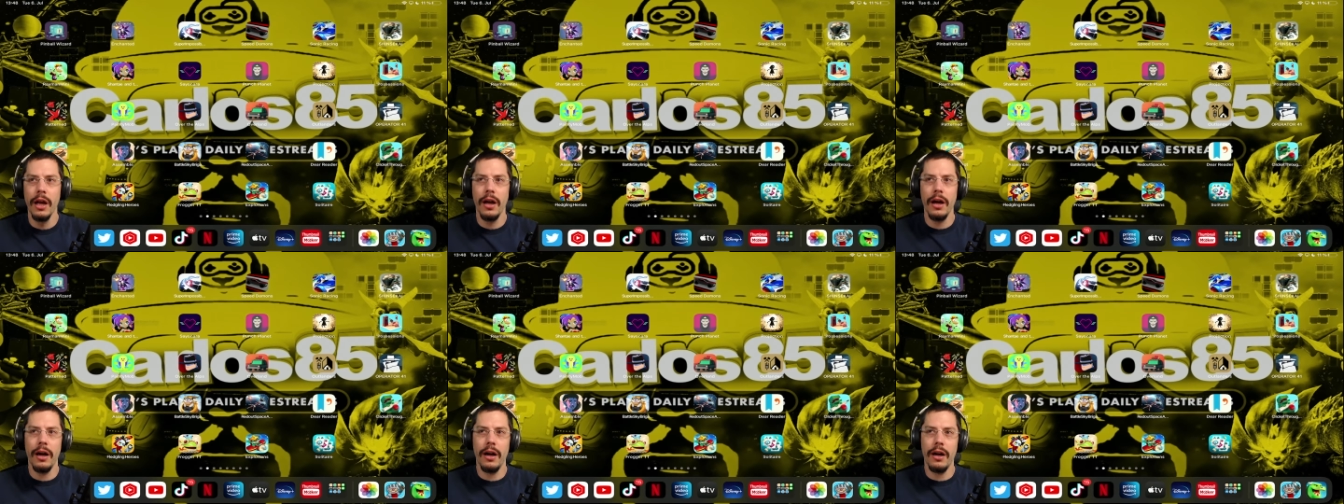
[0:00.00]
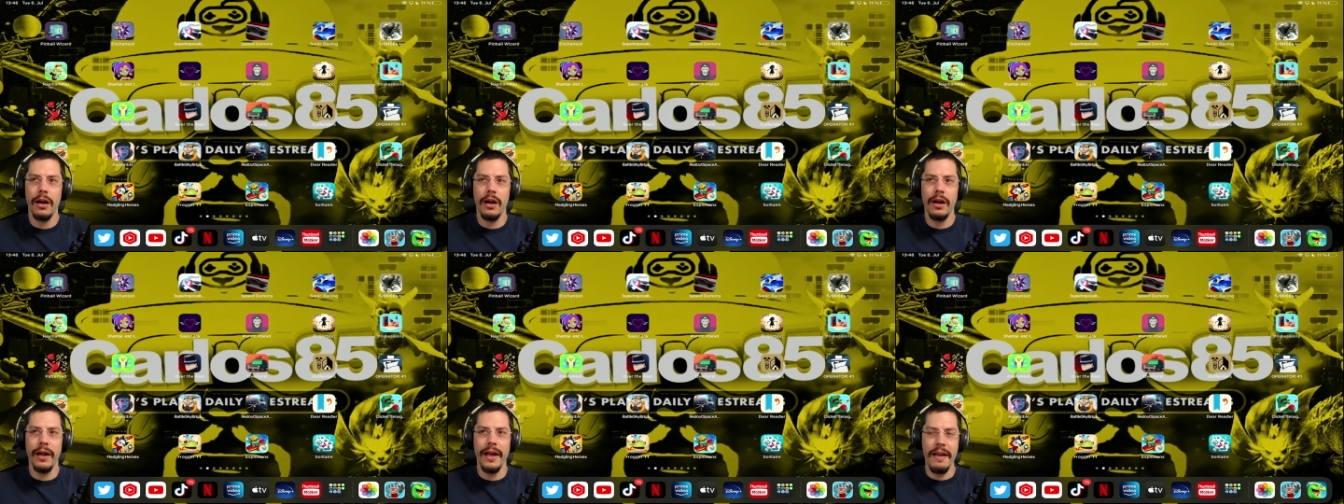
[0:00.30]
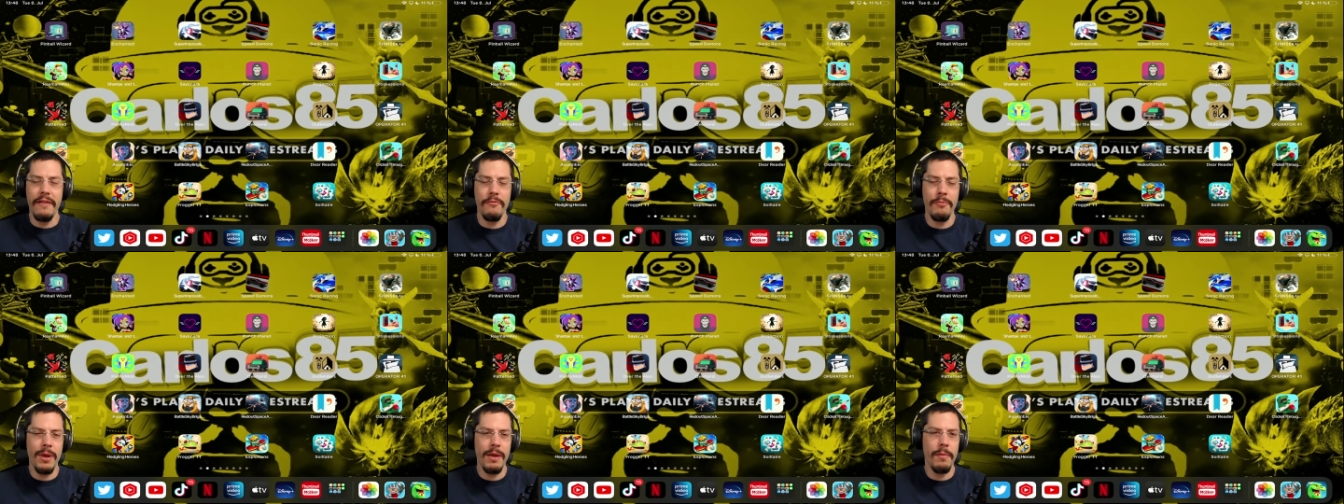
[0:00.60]

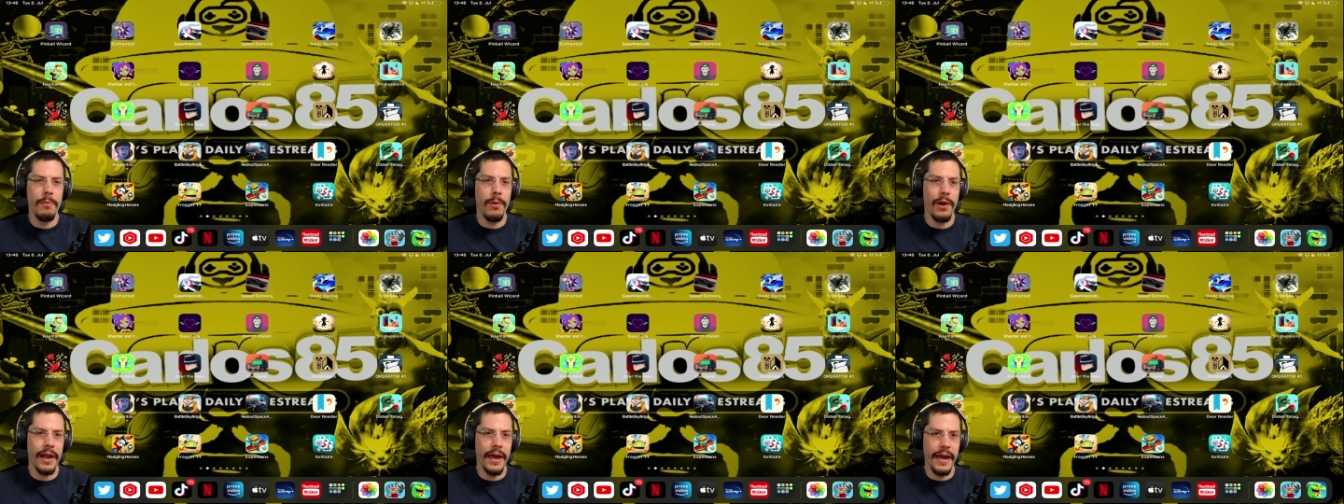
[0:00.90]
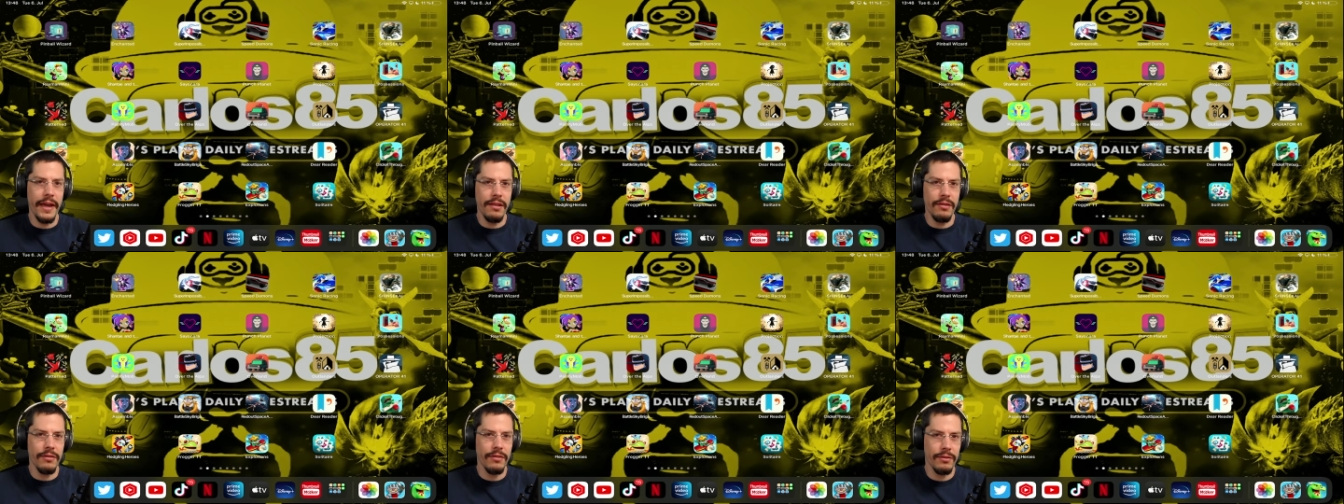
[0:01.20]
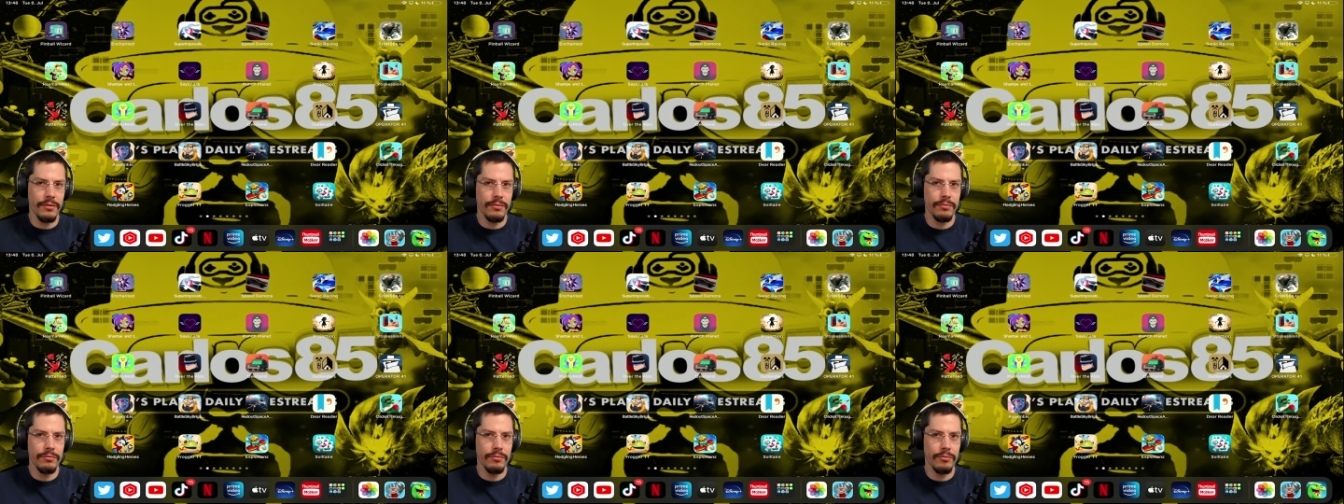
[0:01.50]
Have maybe played
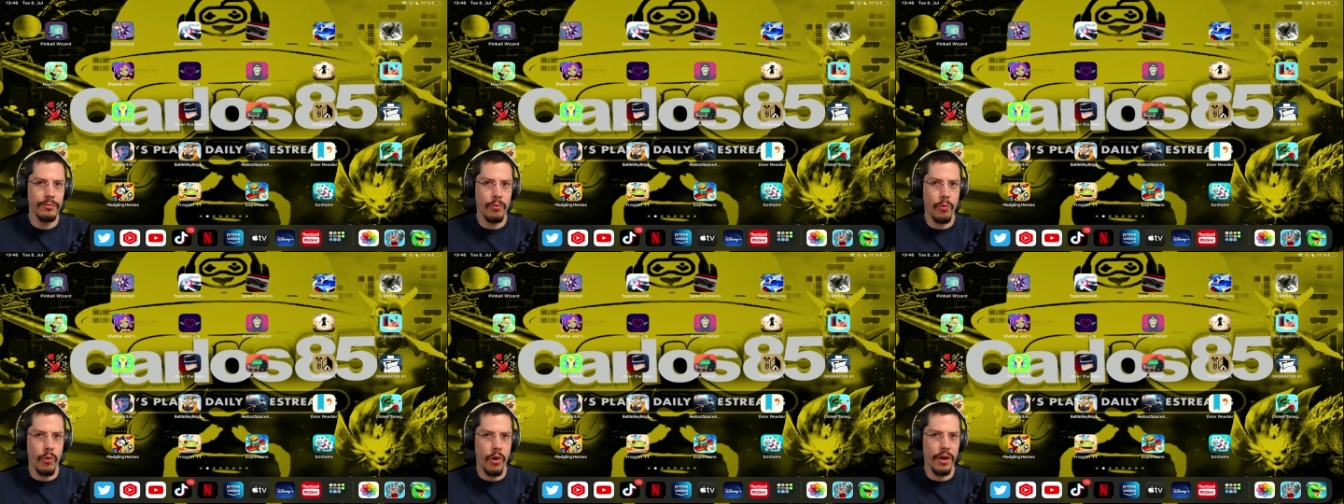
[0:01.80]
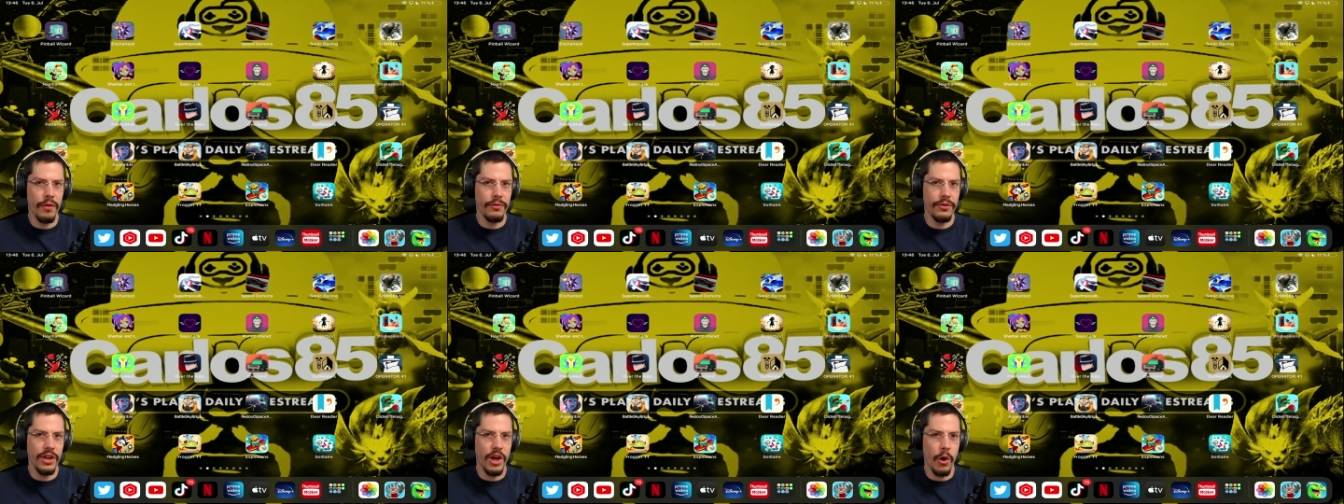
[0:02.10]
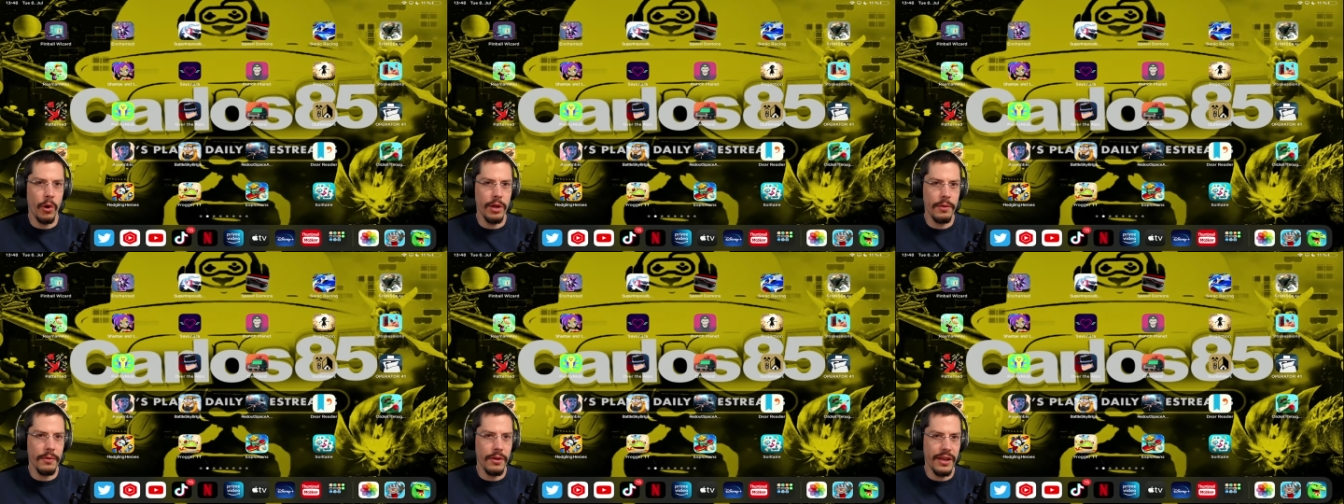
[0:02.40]
one of the
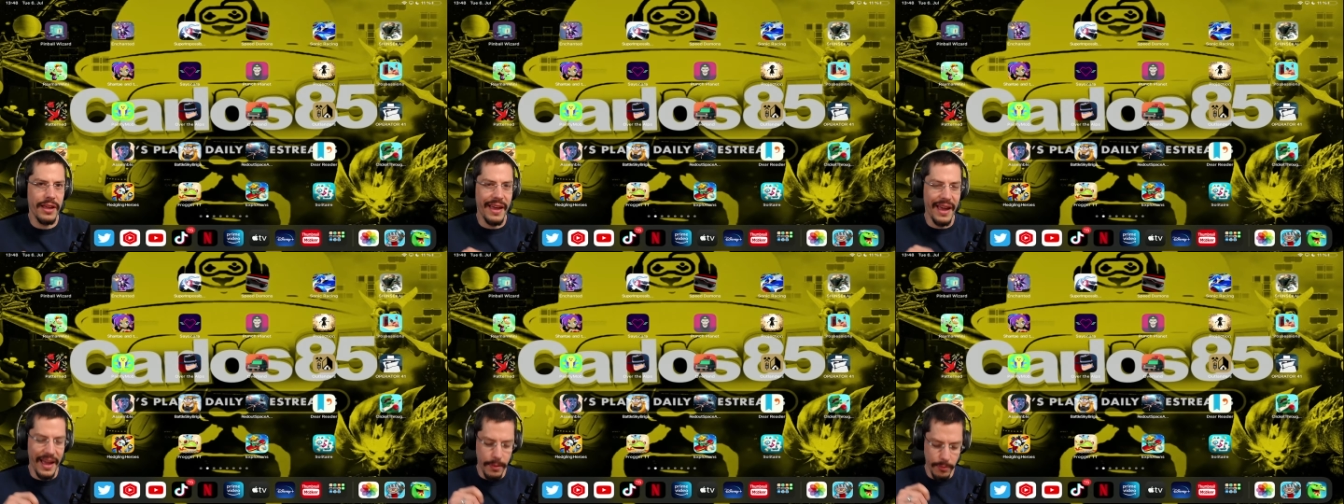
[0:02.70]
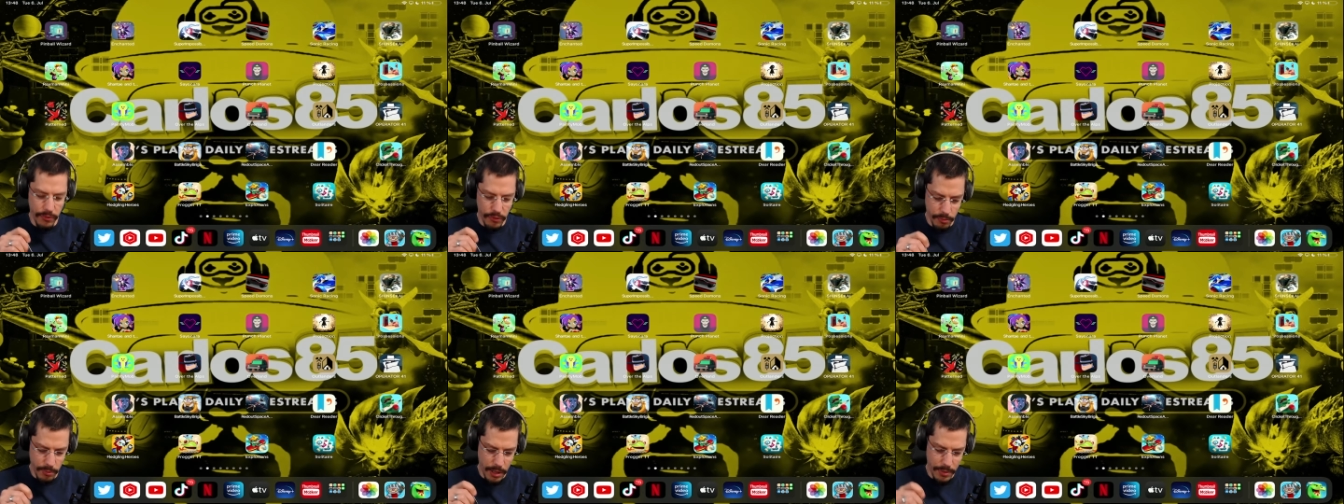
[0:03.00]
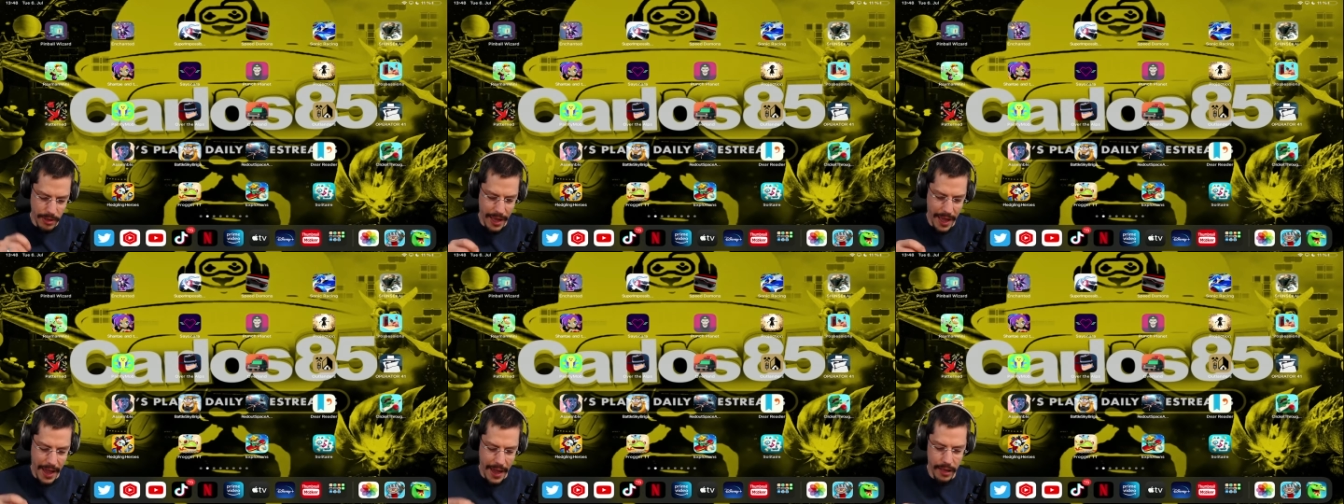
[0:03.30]
only games we
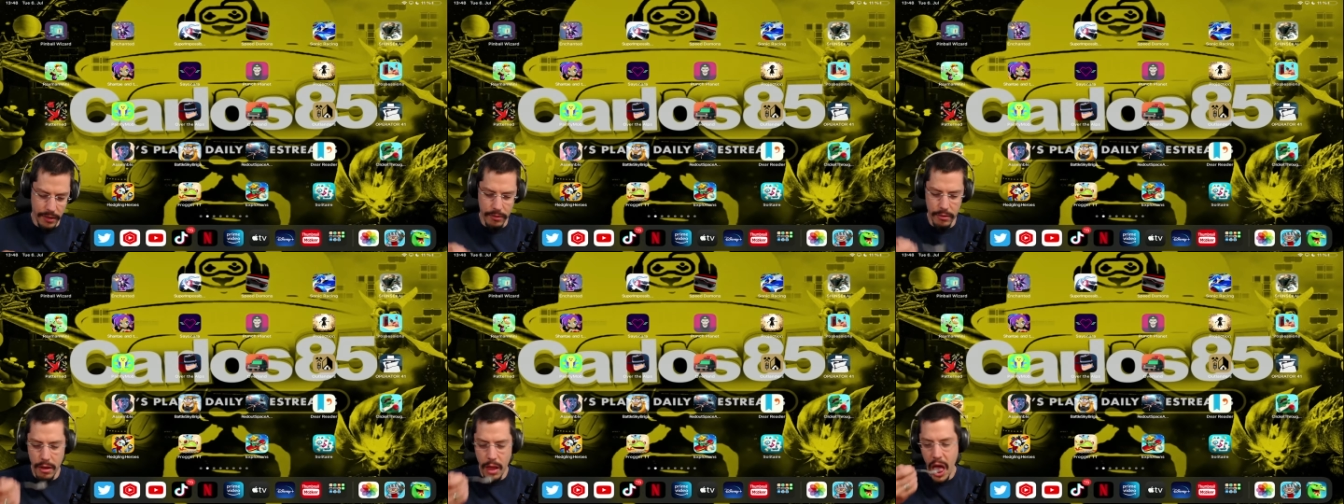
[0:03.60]
maybe had